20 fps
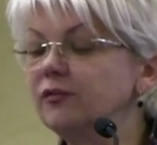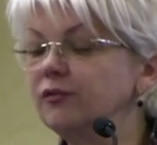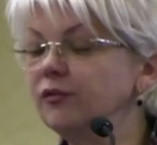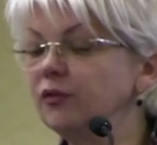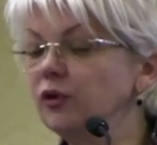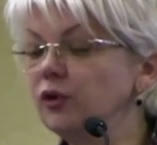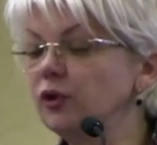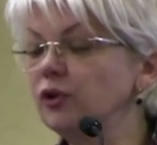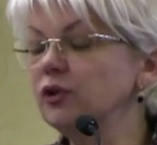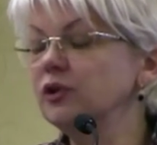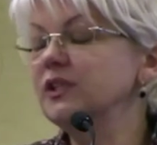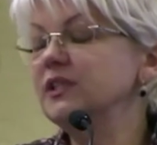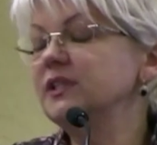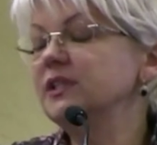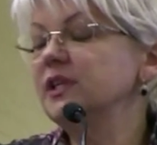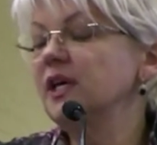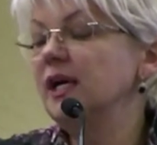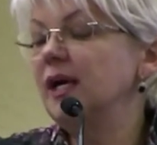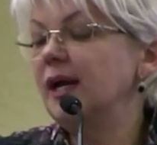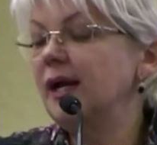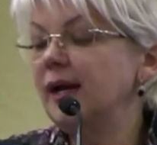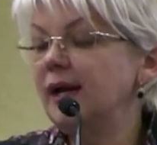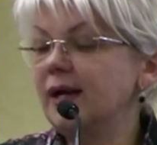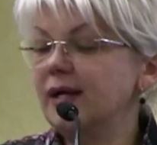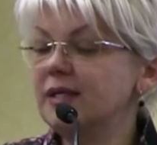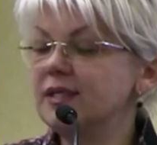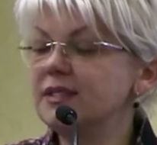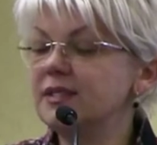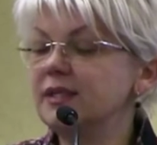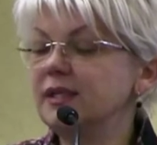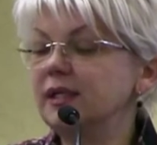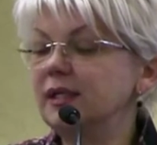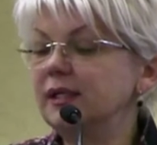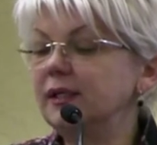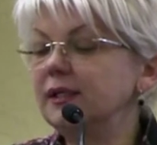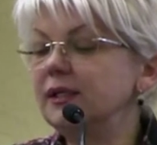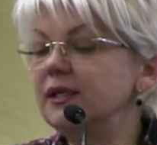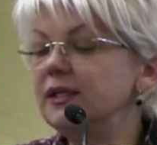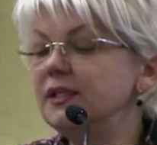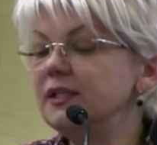works as
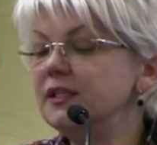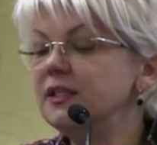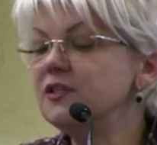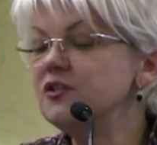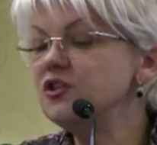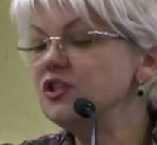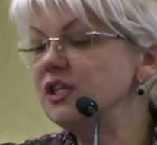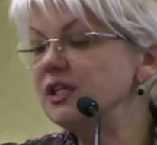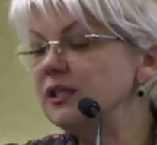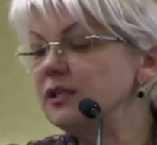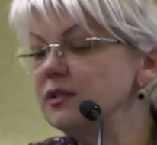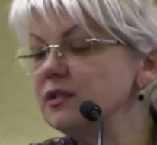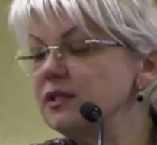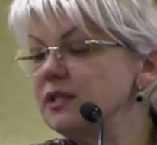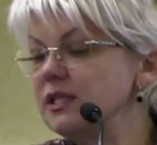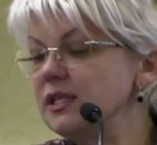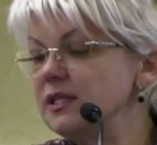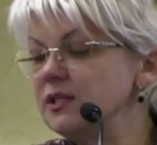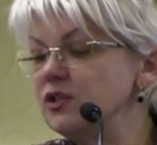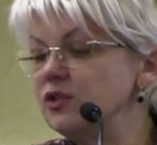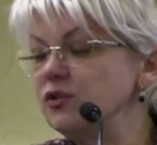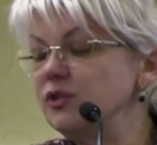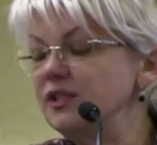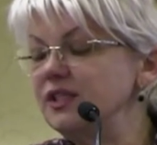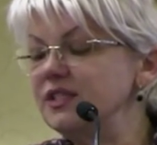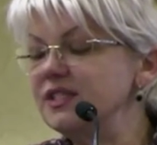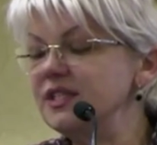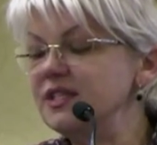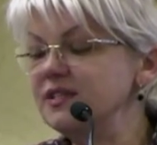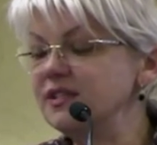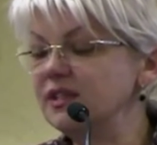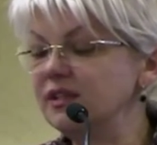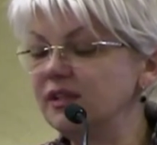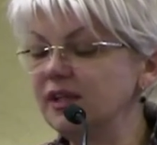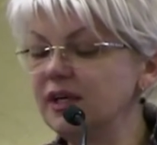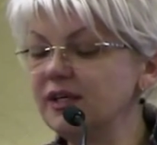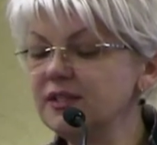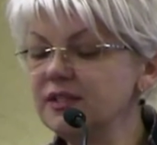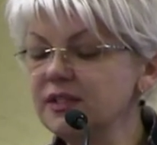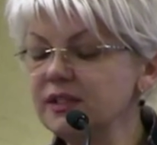an endogenous insulin
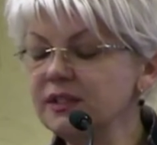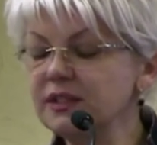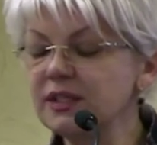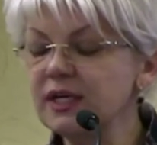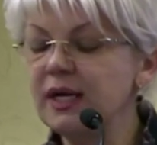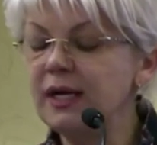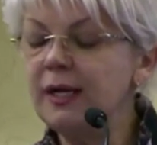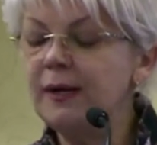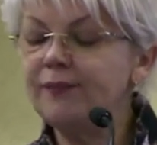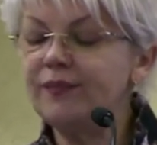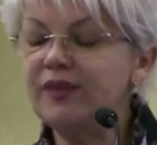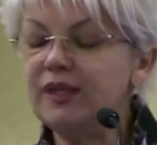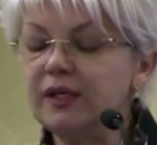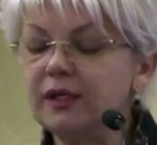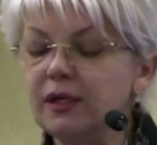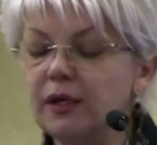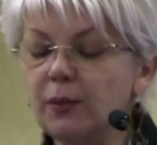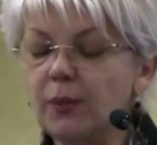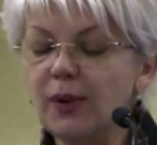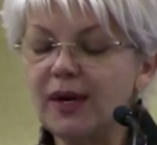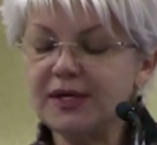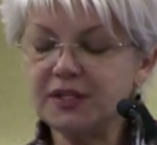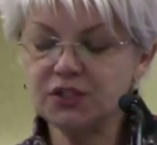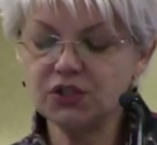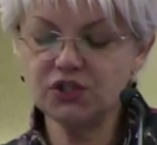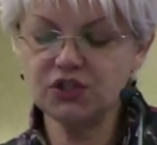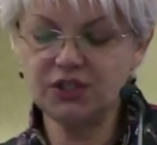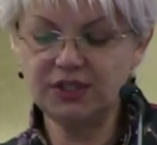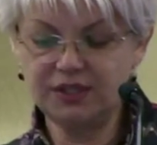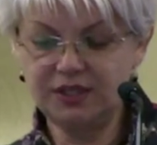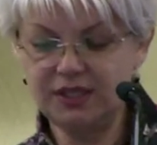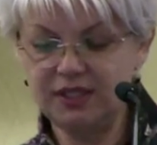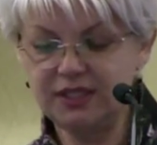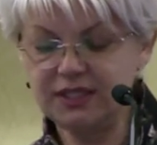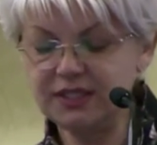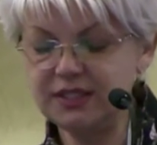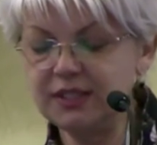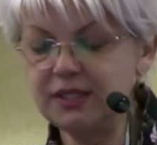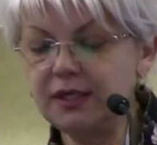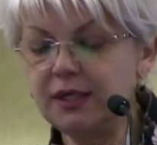sensitizer. The question
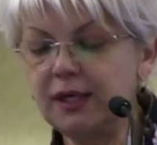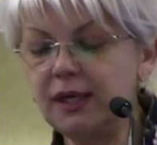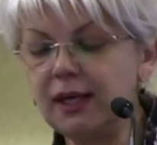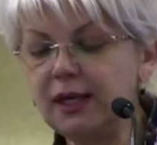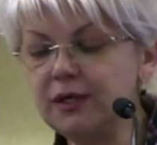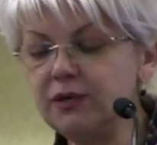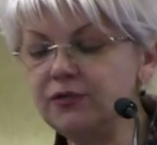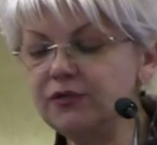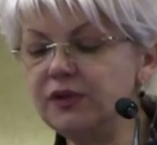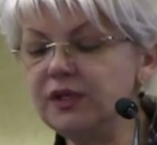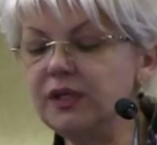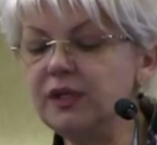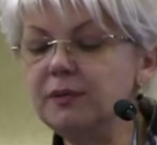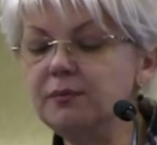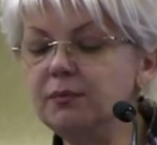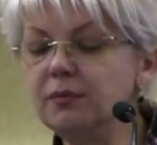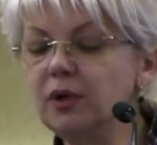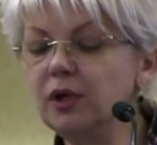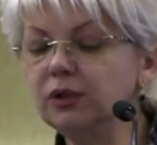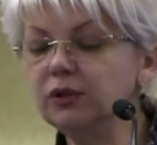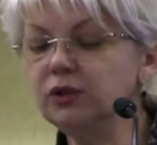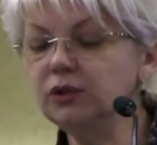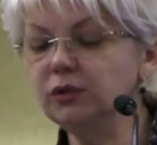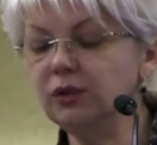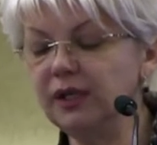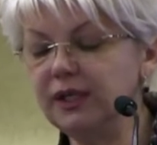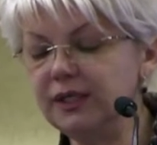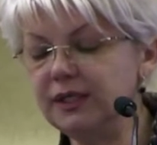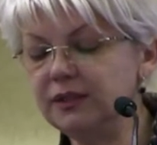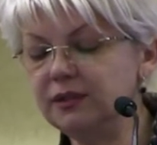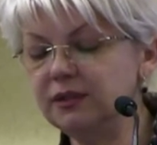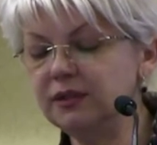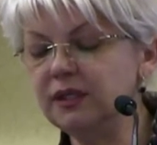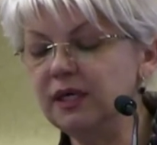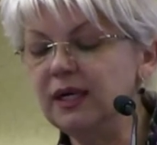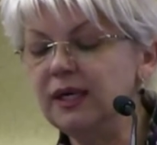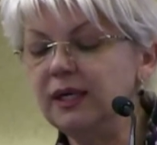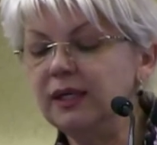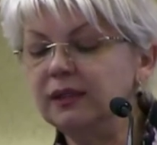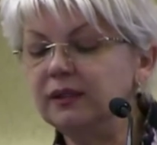is, can we modulate
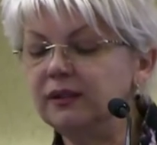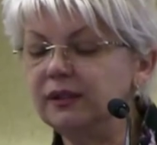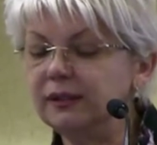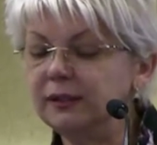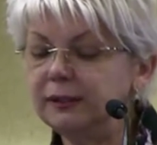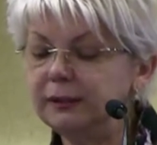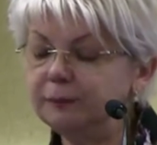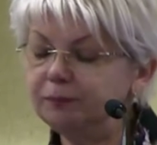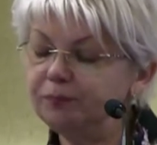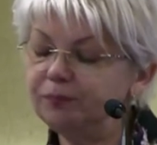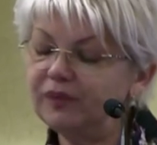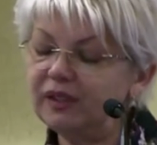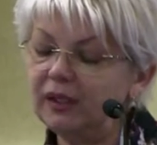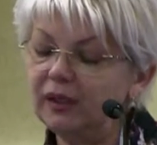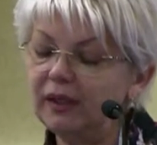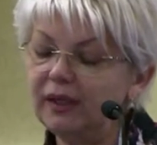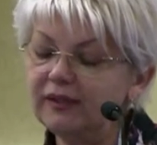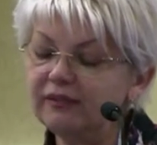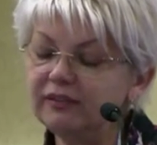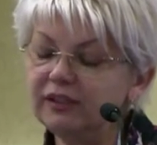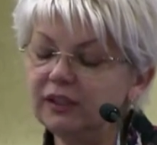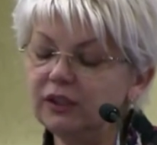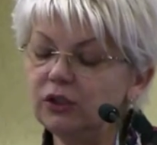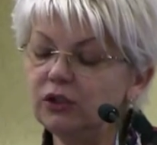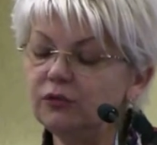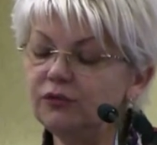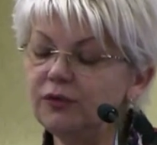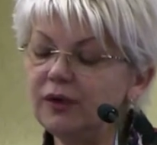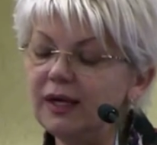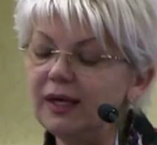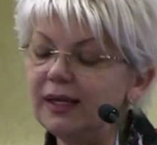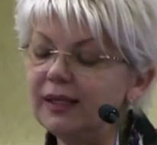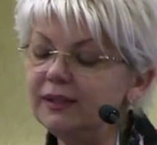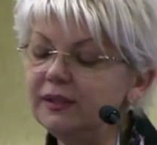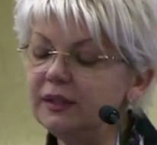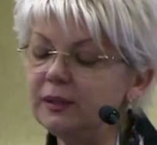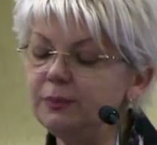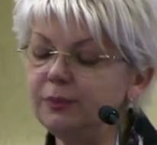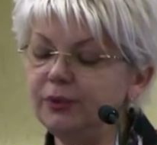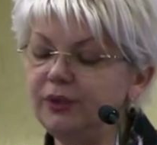the level of
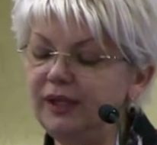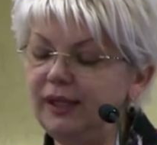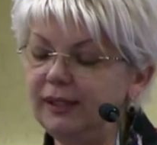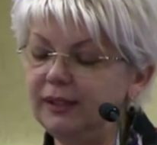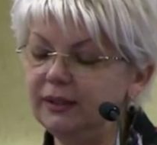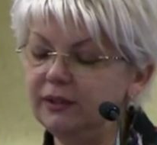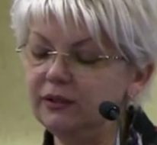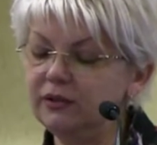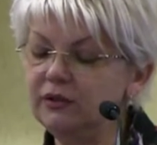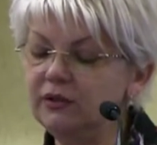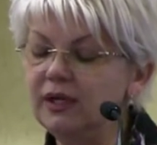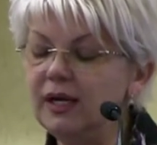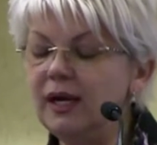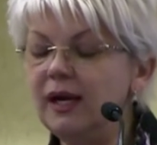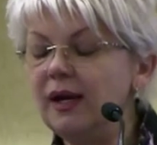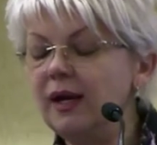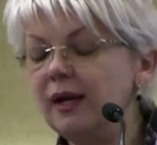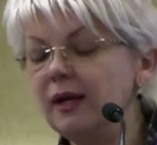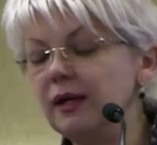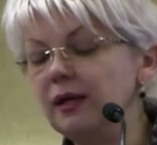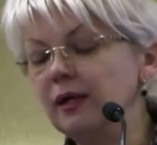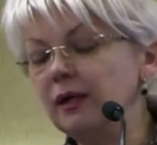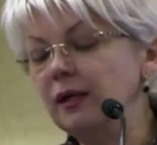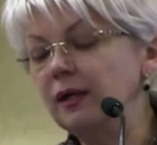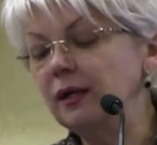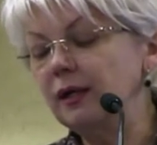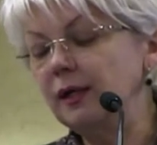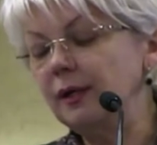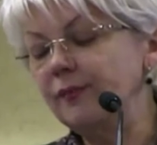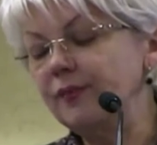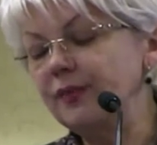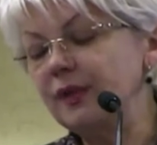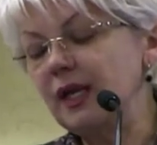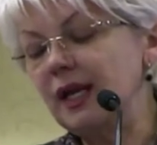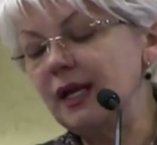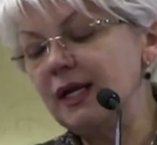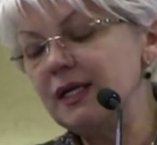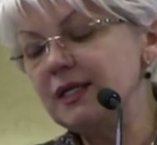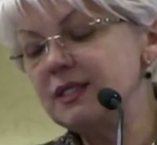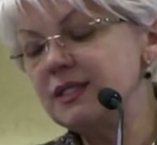adiponectin
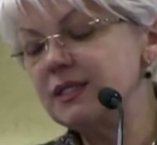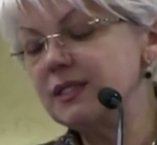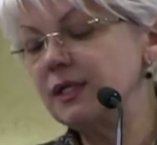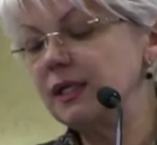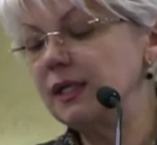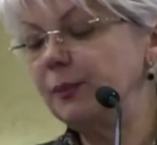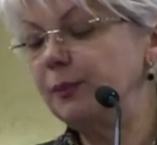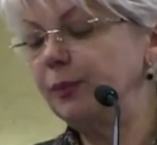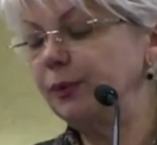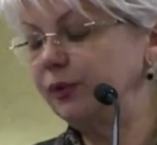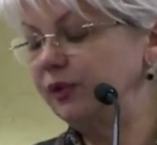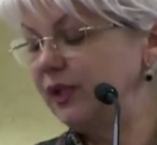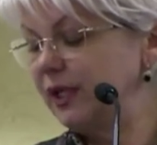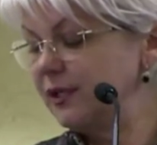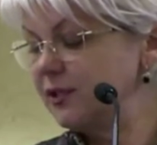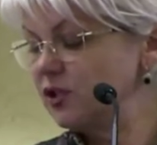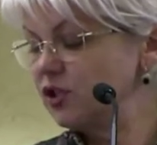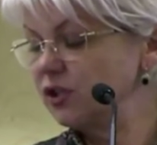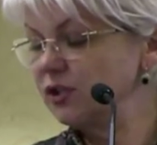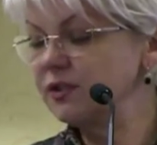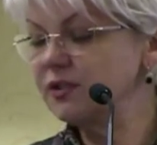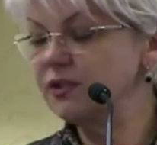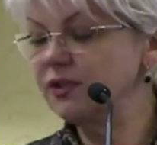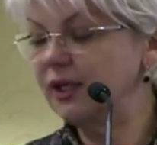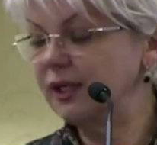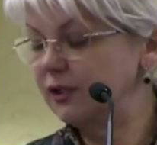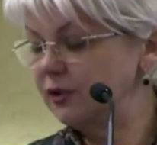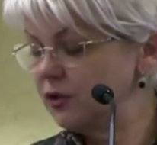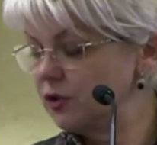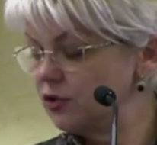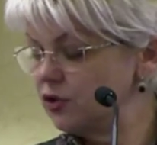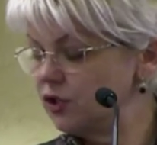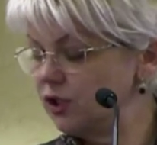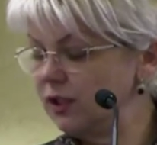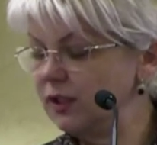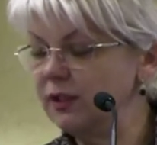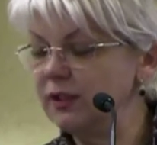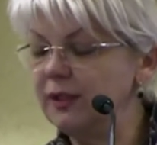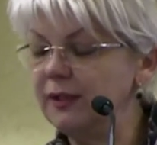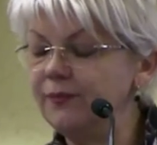as a potential
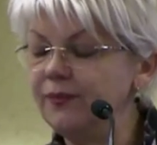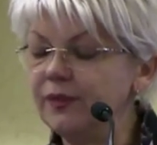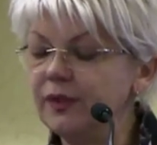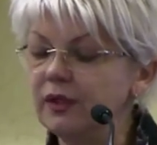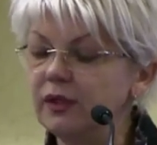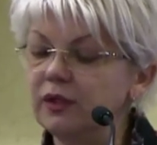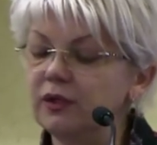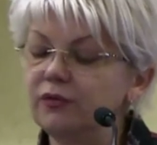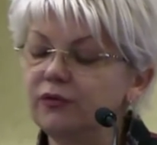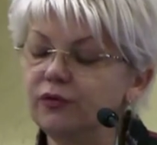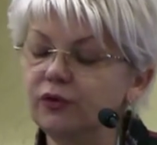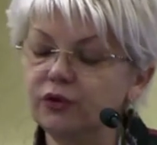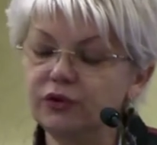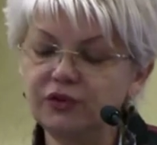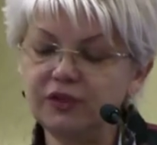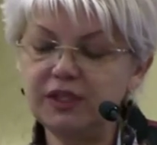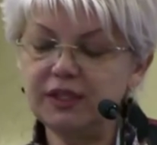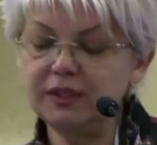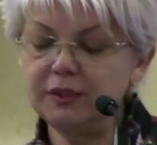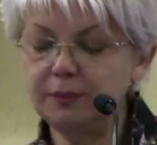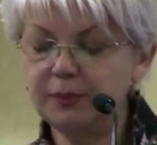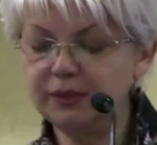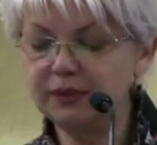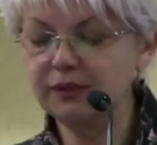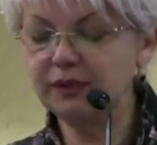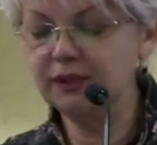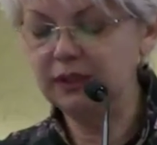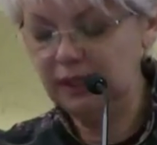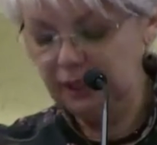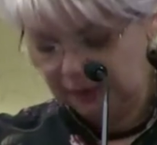strategy for treatment